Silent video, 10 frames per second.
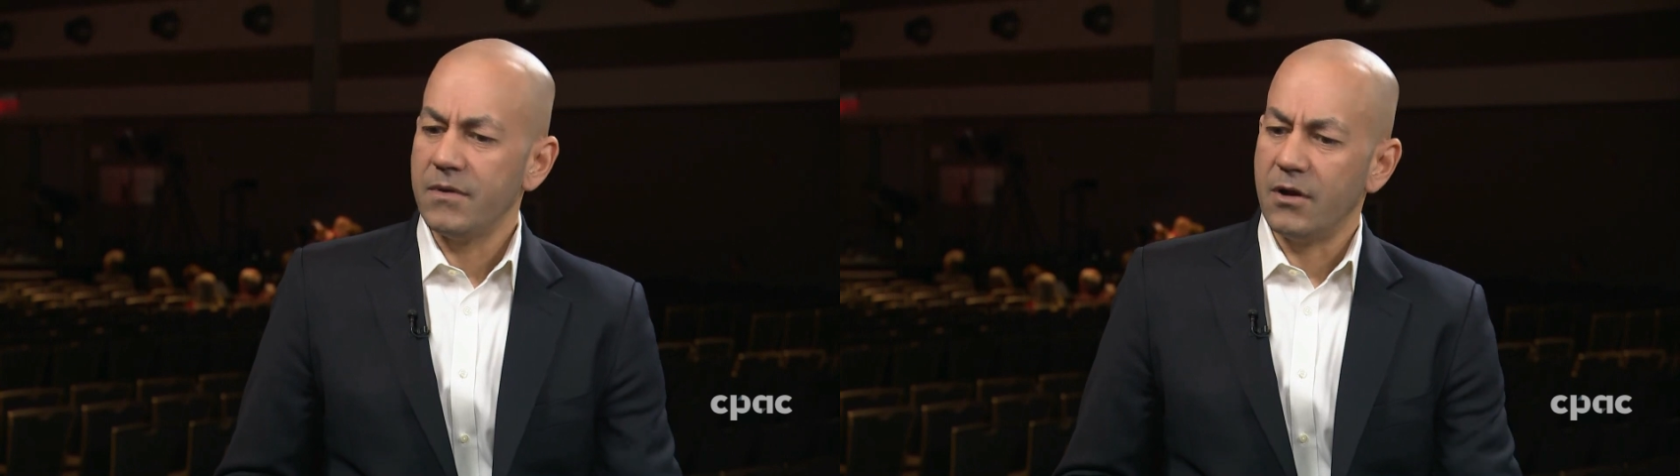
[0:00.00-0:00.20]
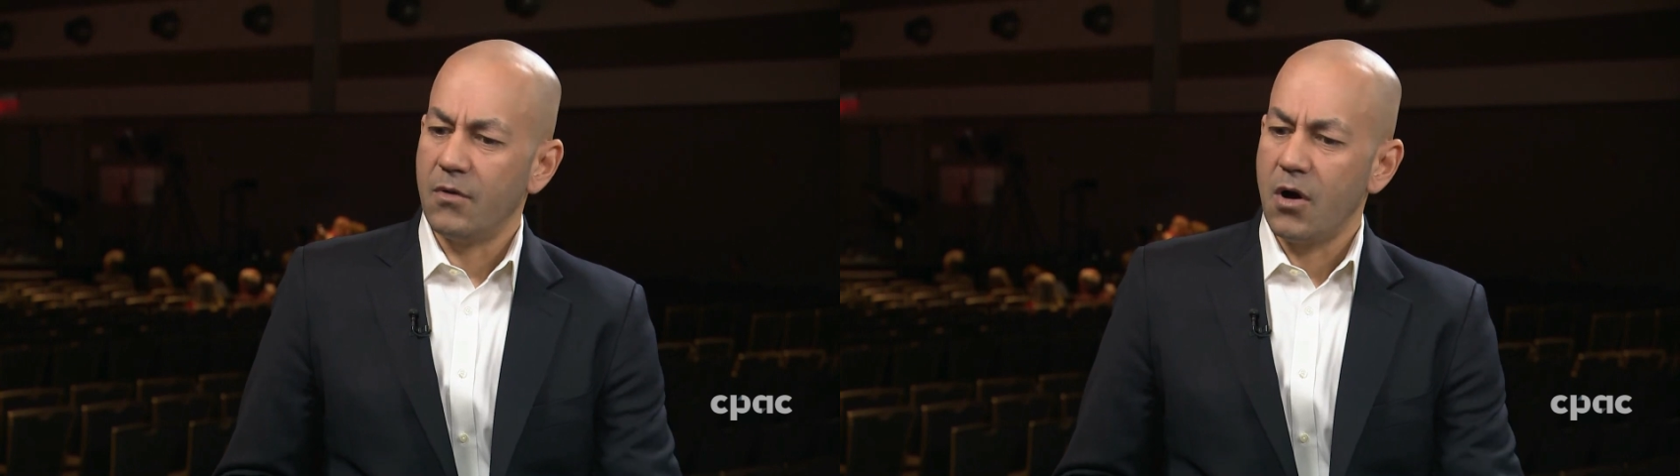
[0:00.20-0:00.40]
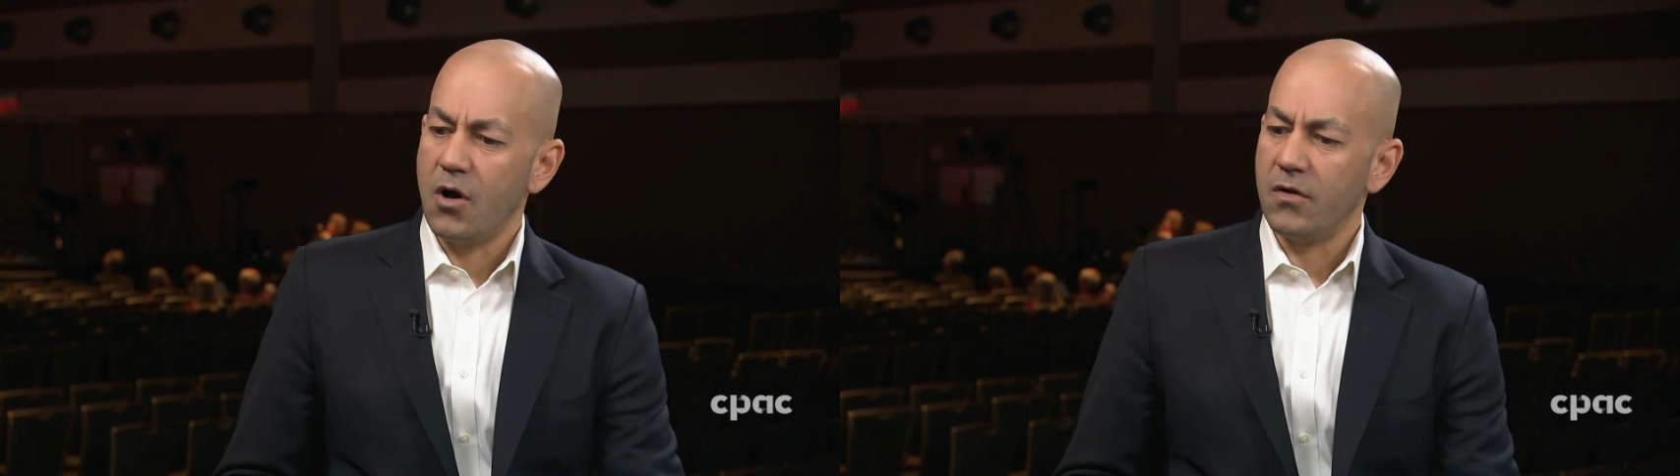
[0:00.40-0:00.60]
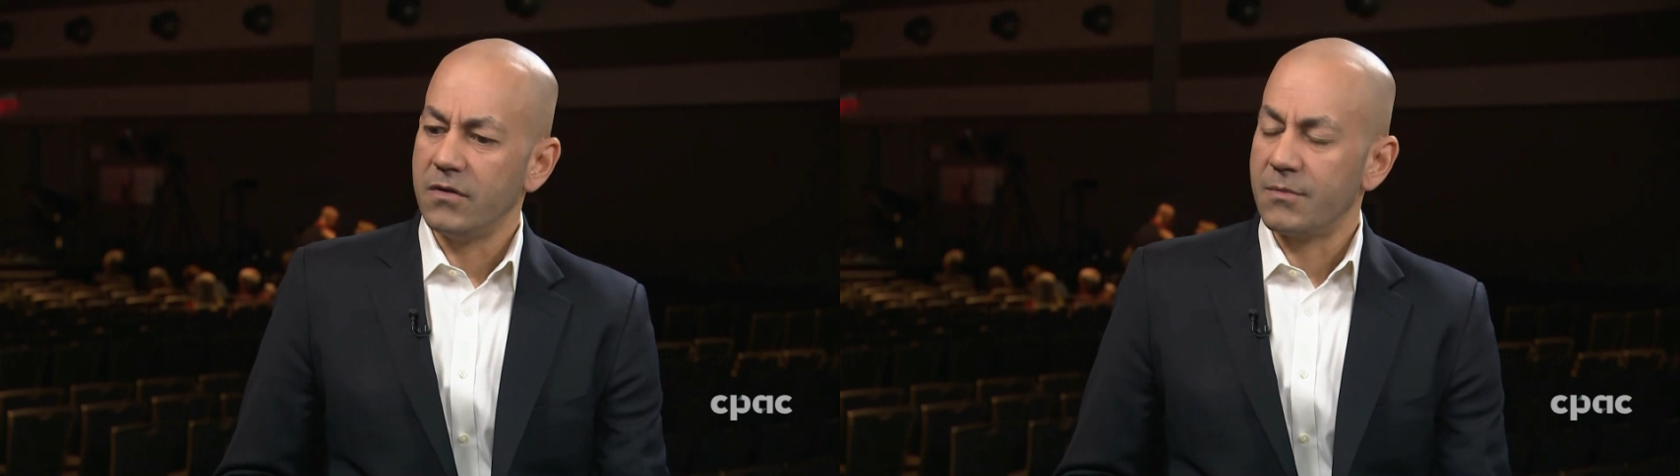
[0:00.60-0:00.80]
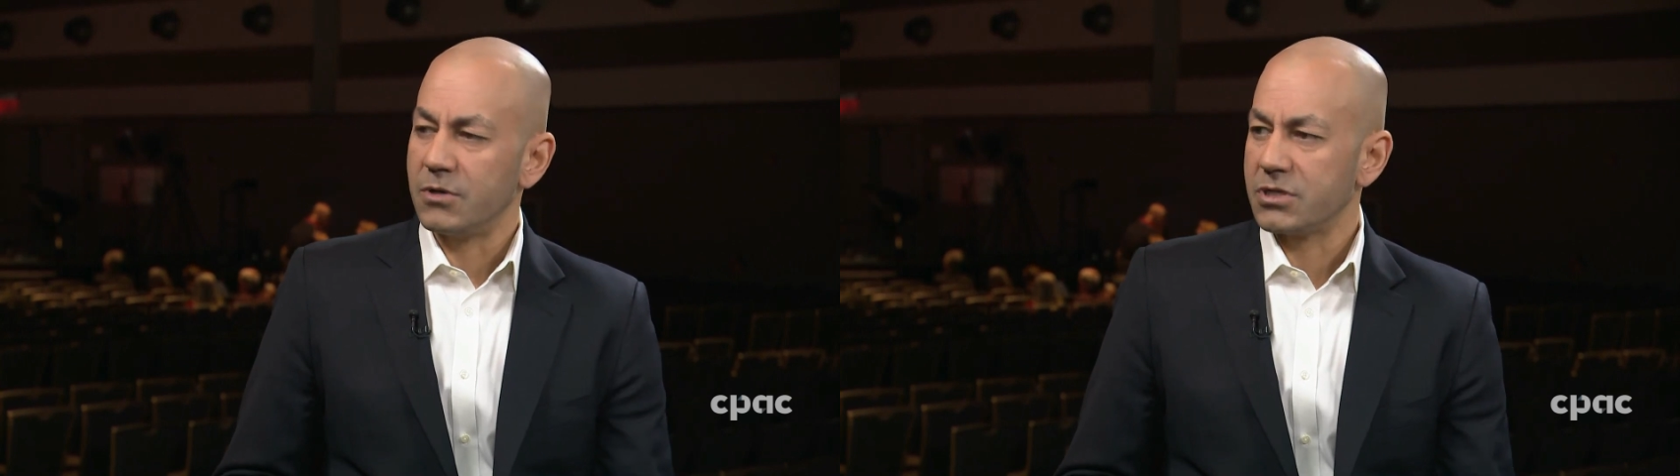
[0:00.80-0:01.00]
you know all
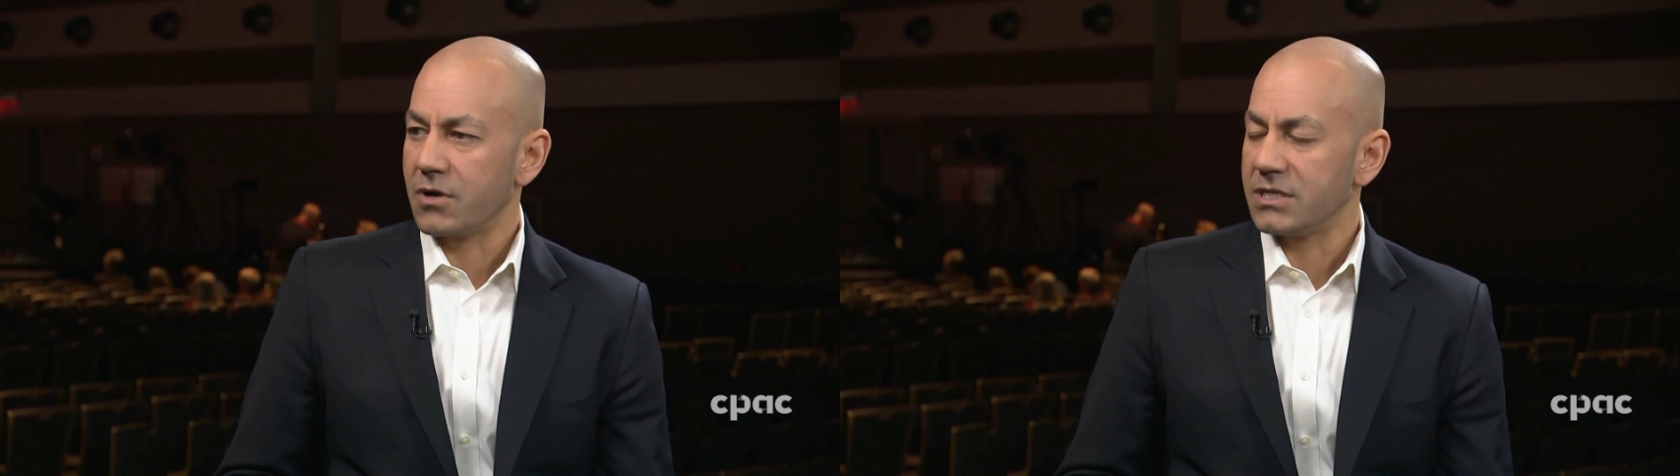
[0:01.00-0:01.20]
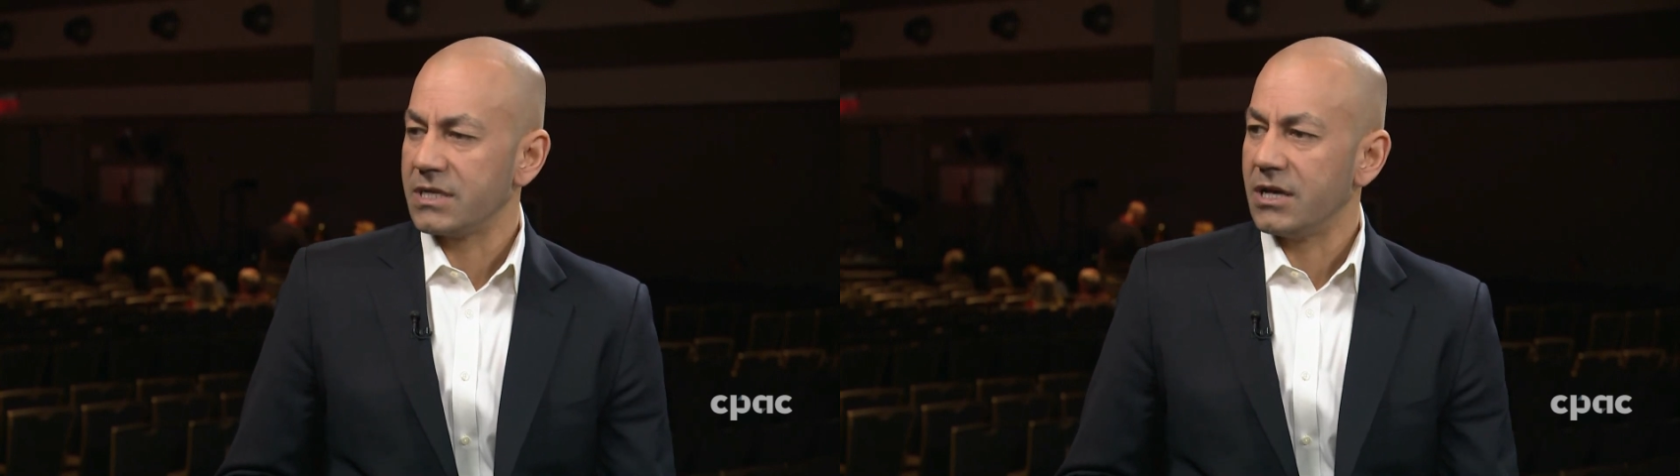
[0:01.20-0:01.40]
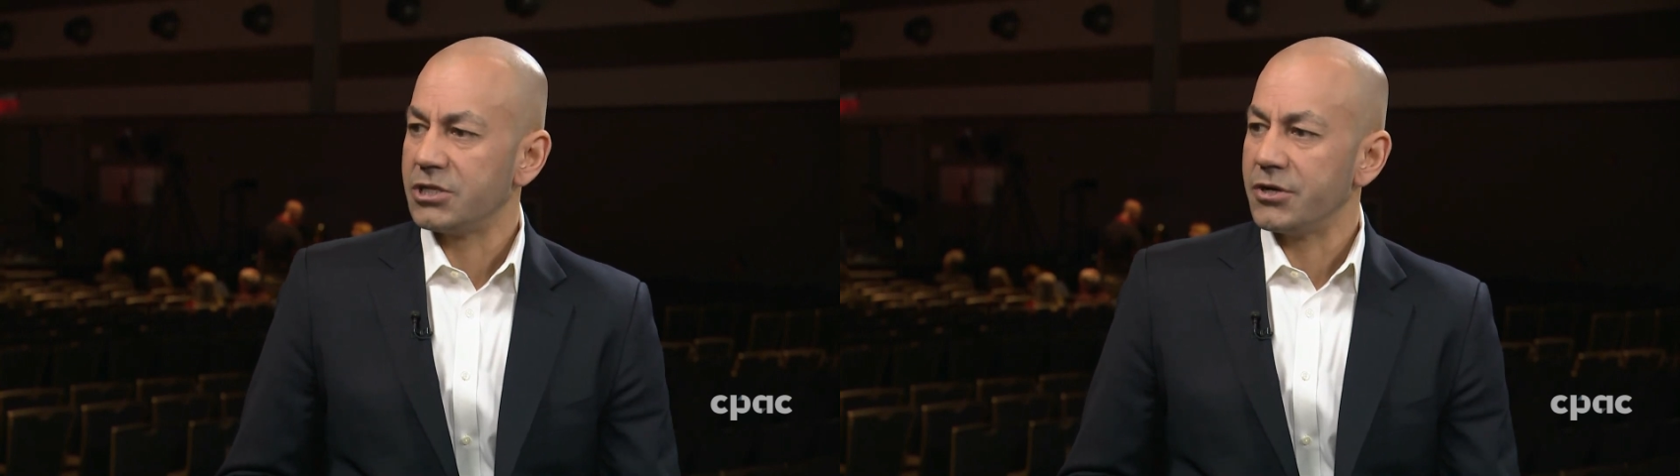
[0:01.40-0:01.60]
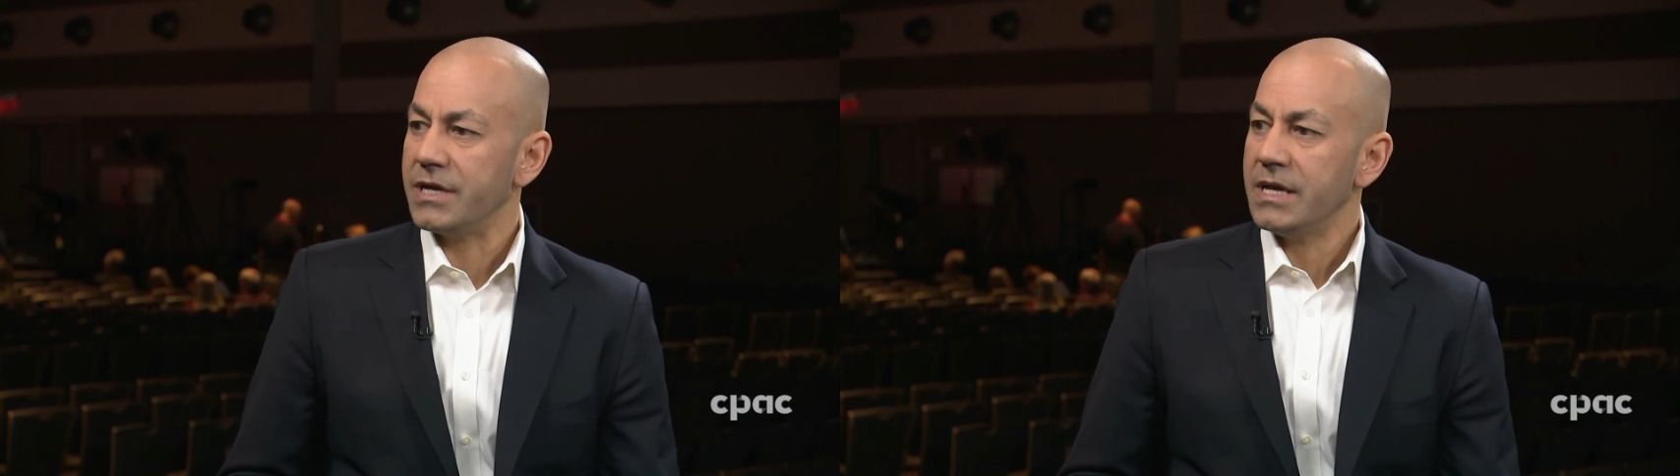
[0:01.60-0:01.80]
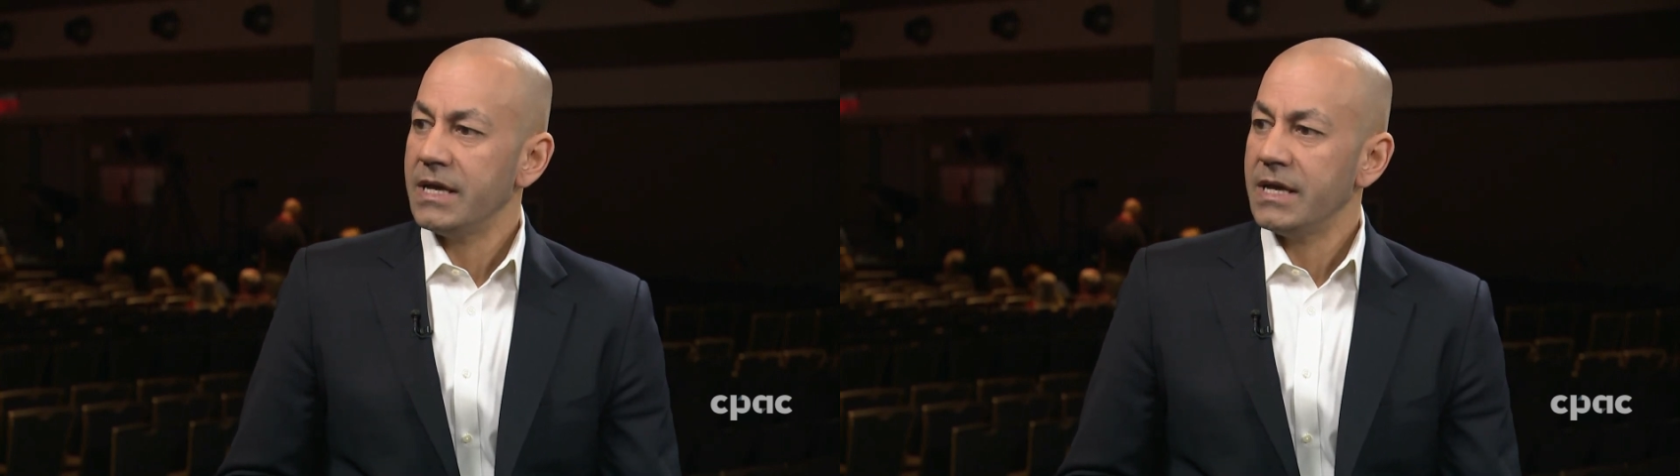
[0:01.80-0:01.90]
liberals across the country